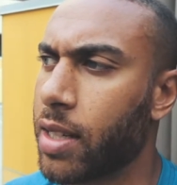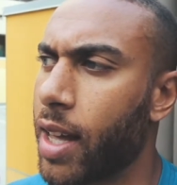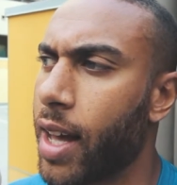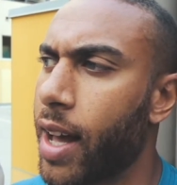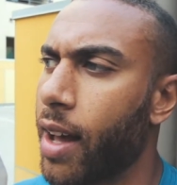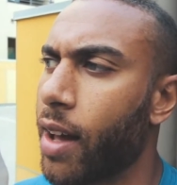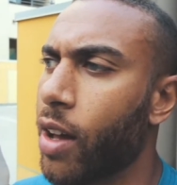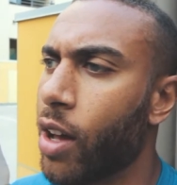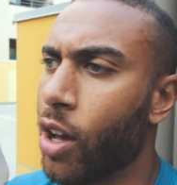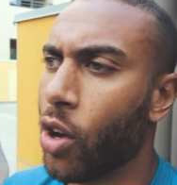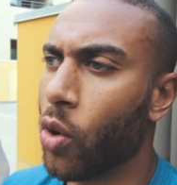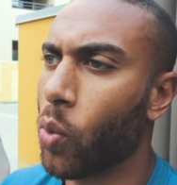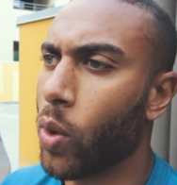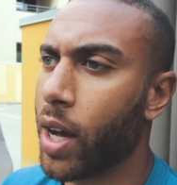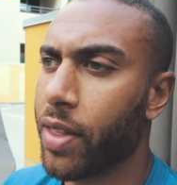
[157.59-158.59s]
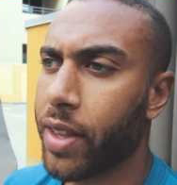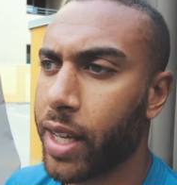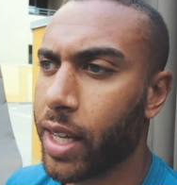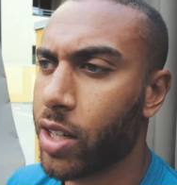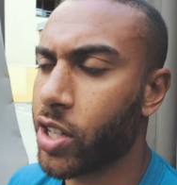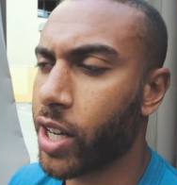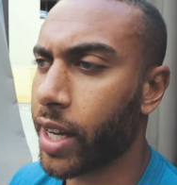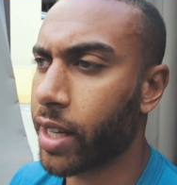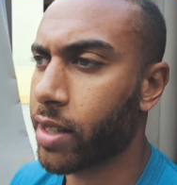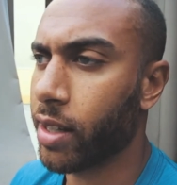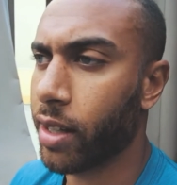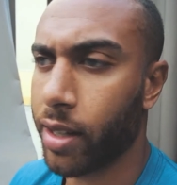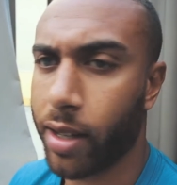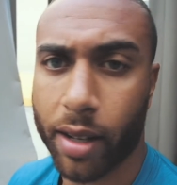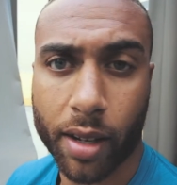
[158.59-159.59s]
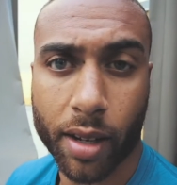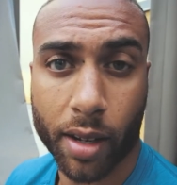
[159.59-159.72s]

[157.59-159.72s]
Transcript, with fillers: there, where they injected